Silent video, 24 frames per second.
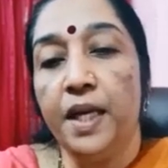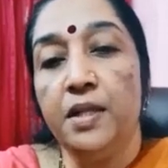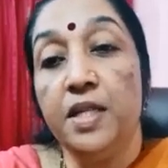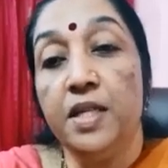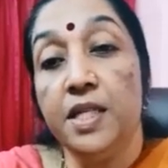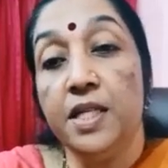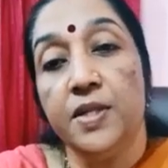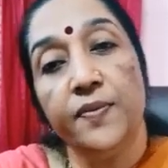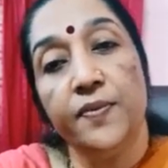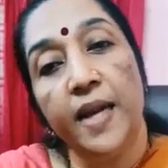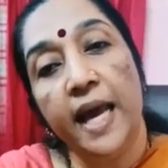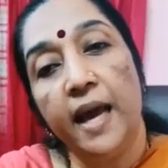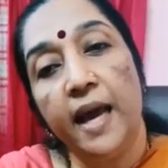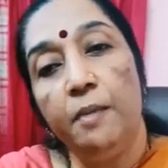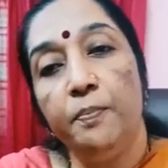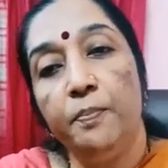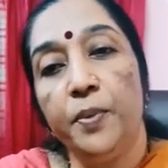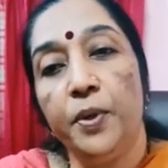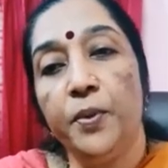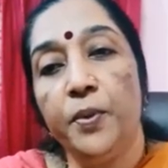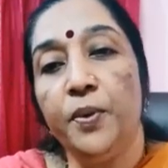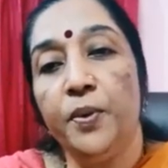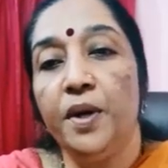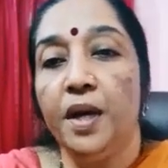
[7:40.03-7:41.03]
This will help
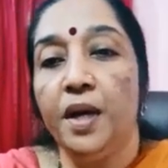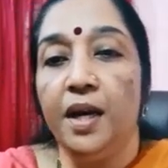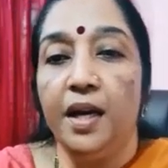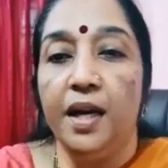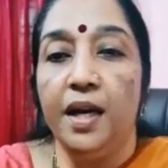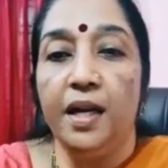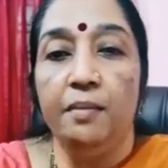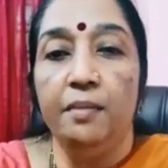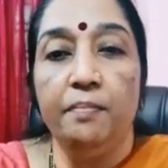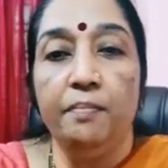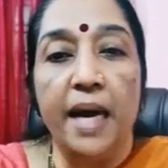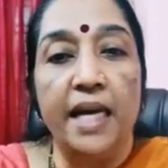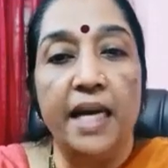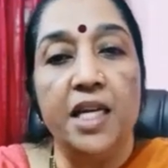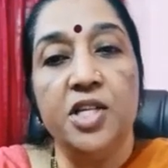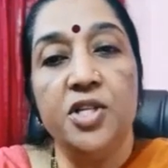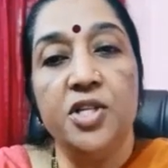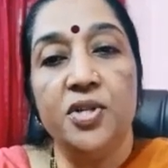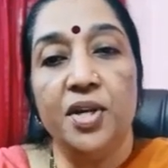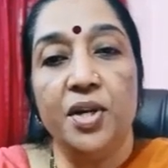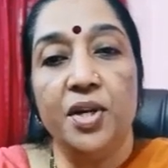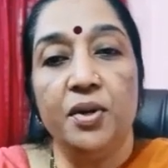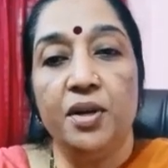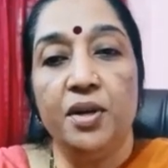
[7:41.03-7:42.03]
you in
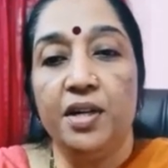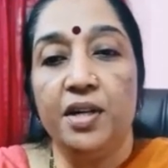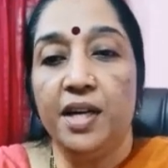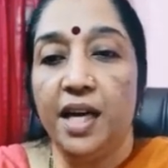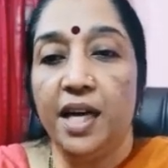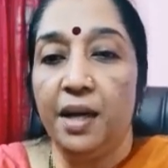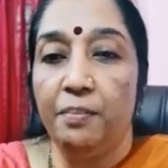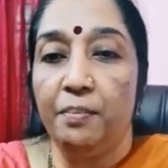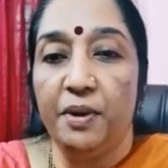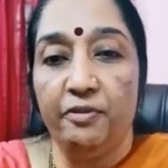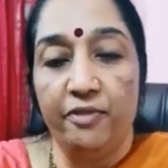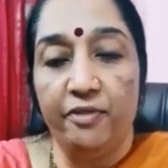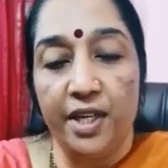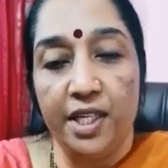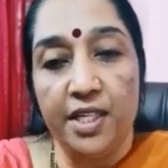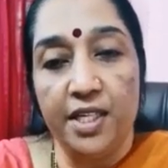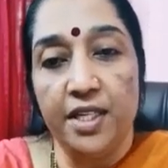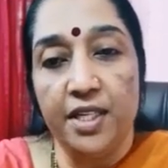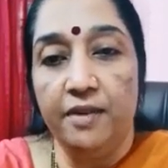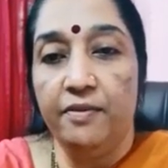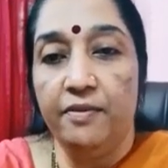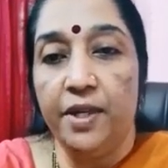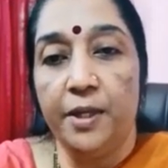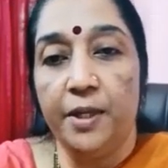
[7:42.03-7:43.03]
managing your time
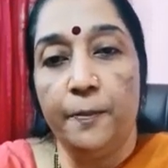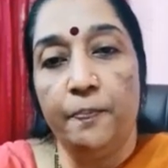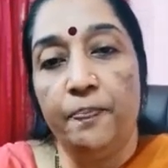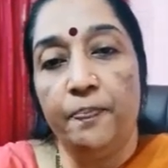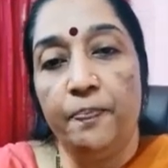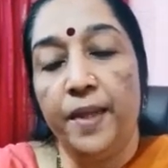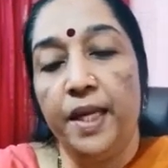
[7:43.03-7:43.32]
effectively.